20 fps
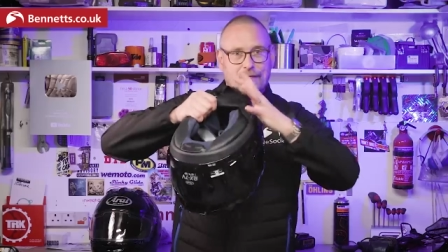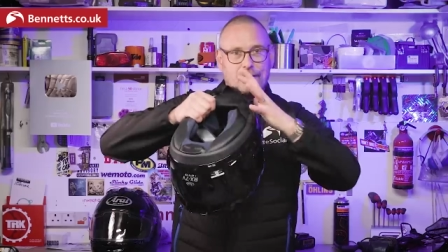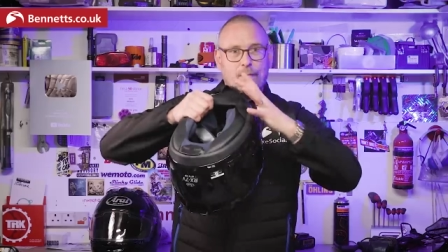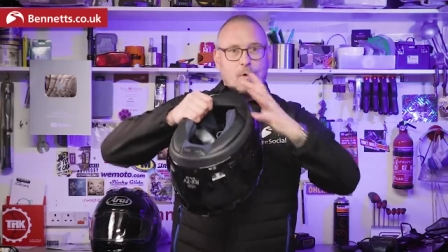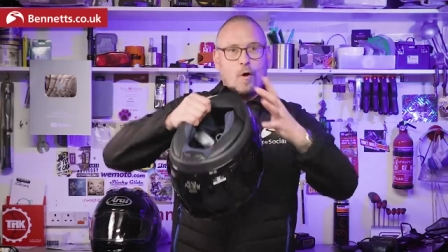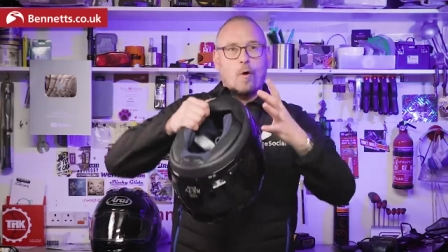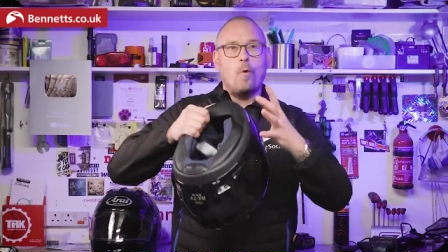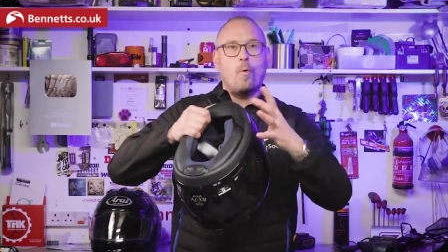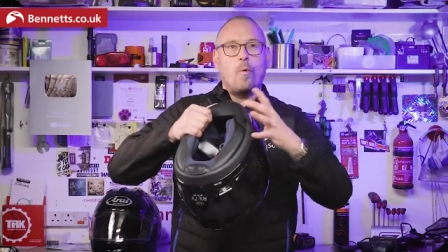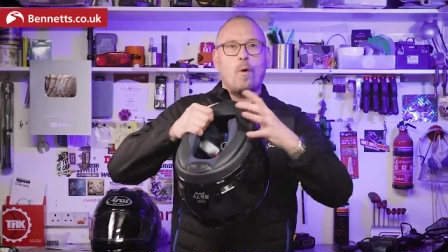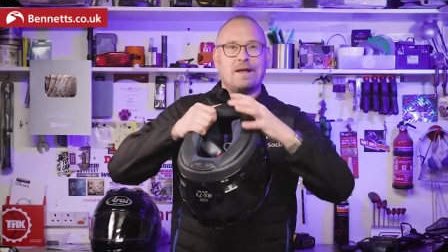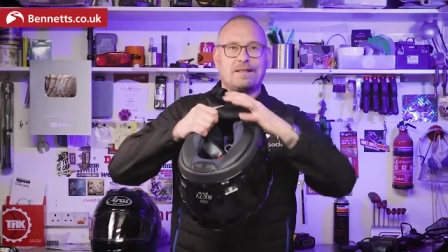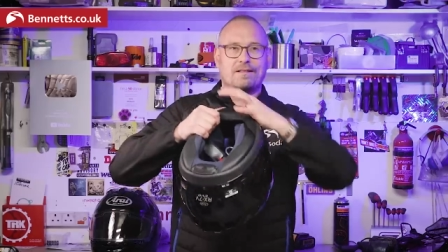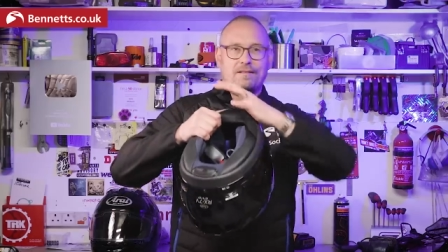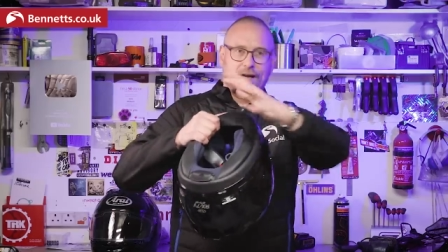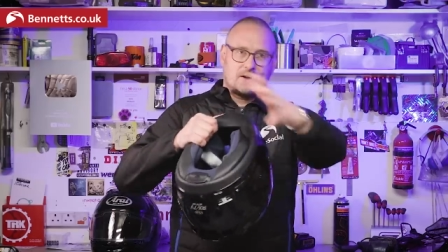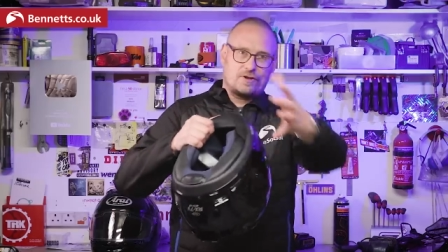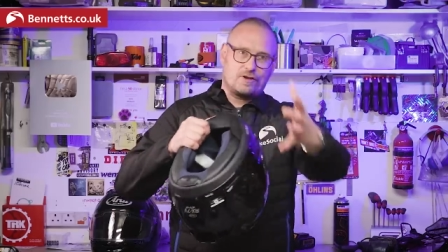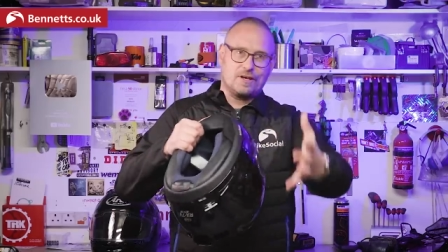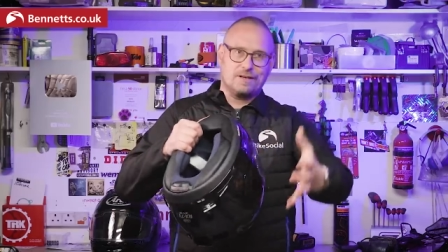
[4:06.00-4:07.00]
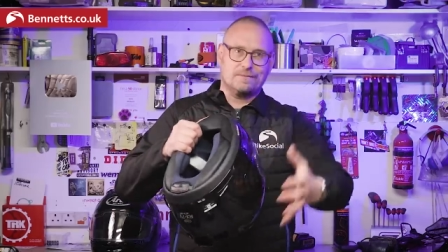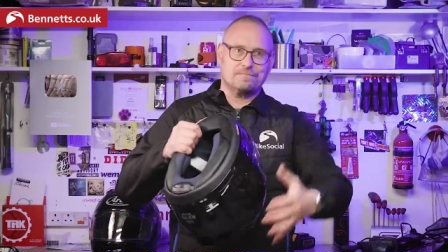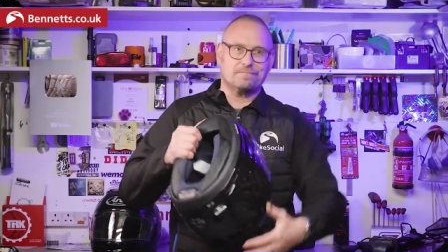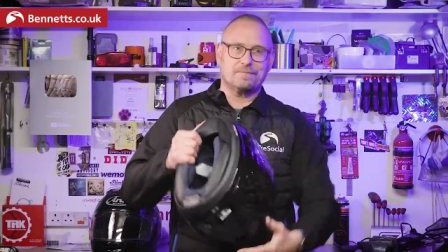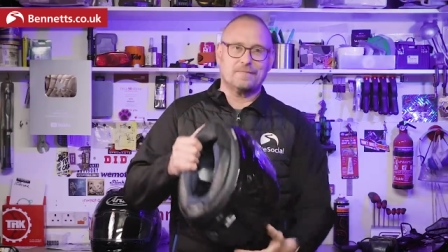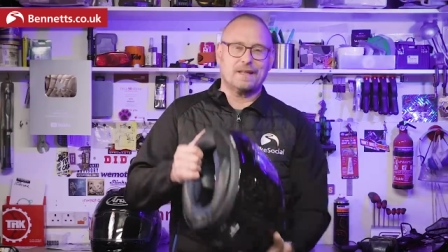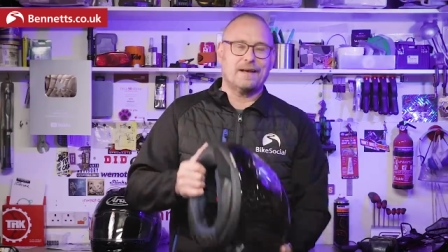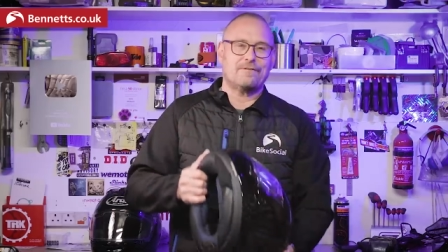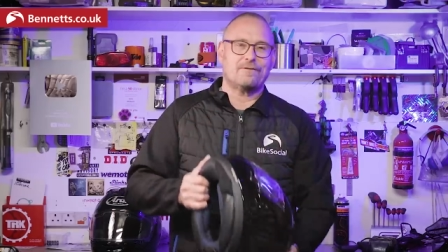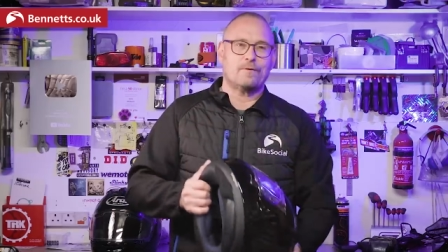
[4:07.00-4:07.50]
them always touching
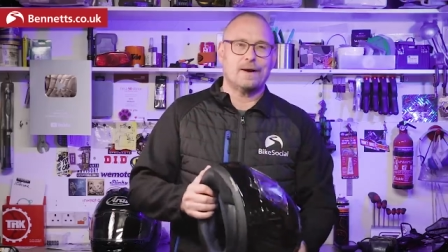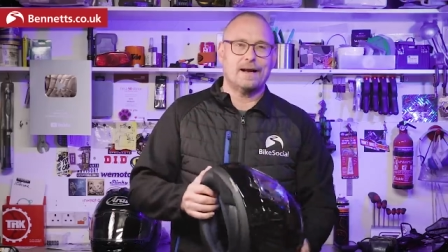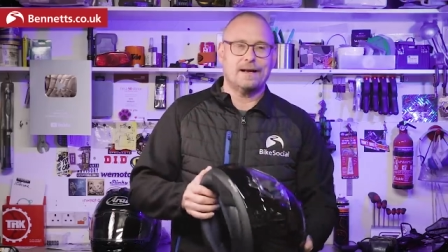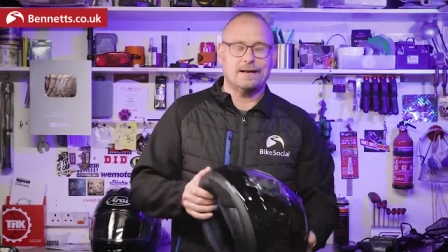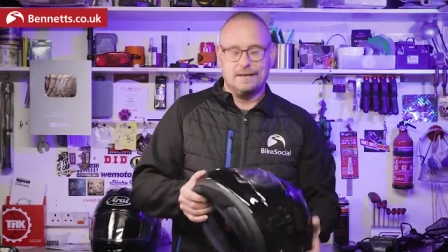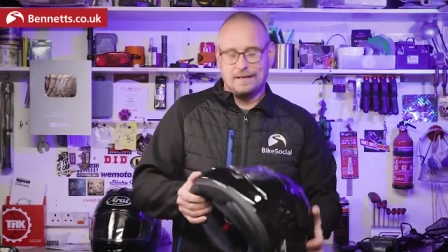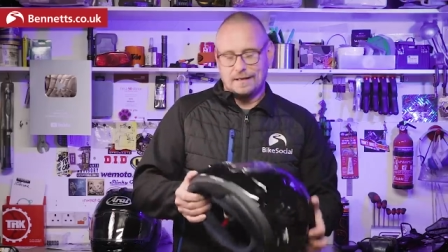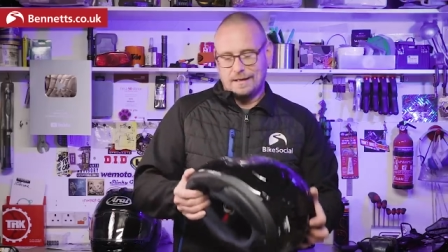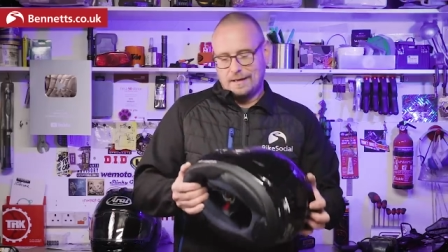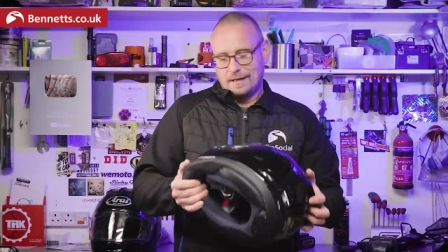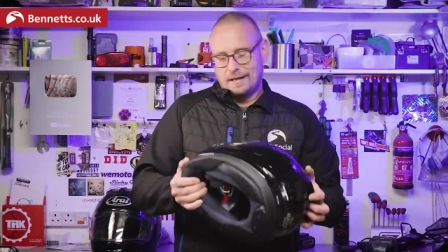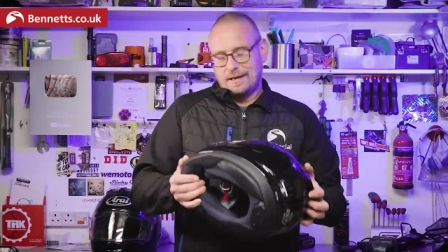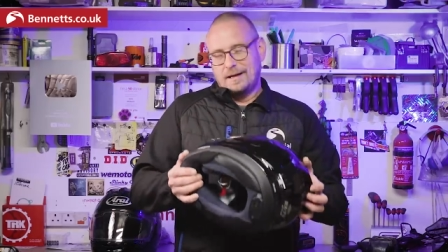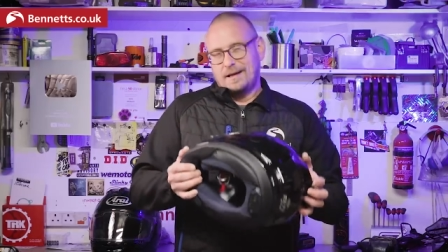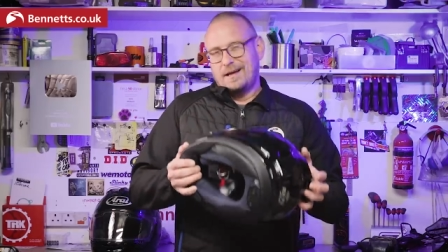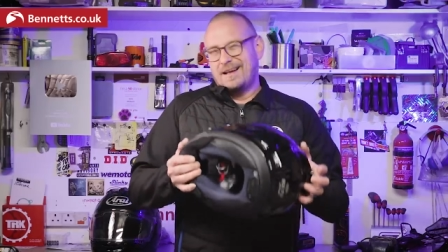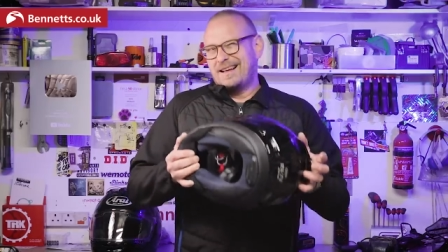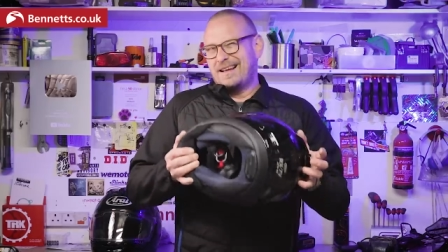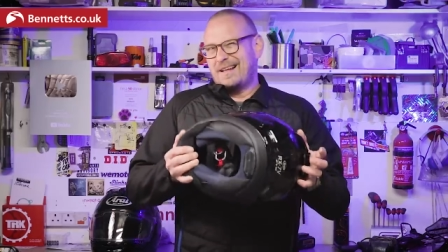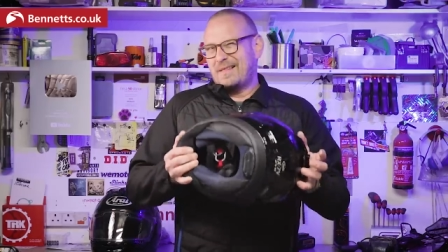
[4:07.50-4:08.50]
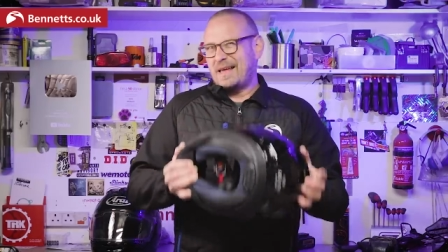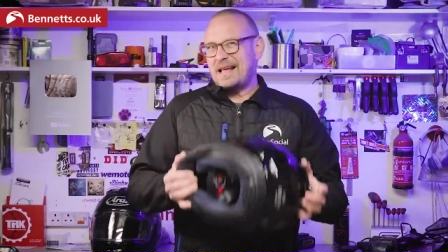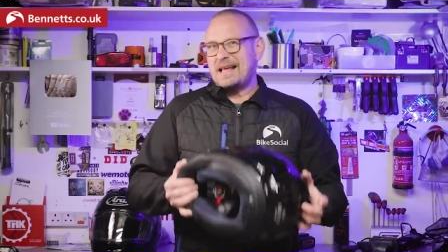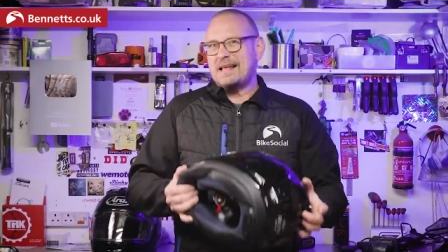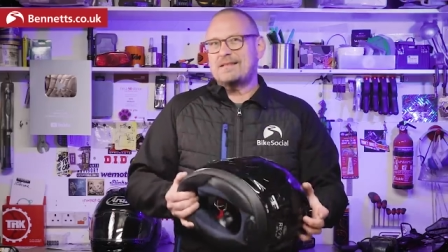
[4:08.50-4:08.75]
everywhere. Thing